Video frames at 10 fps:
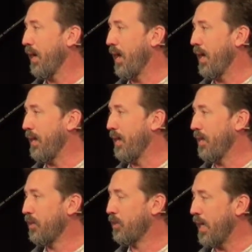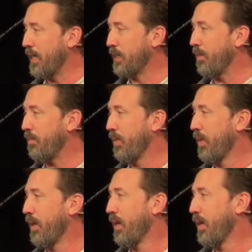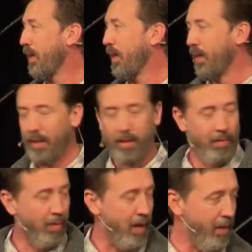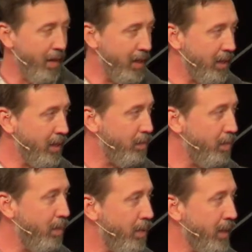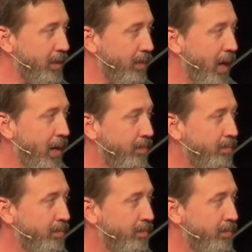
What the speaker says: and dries up the water that has been placed around.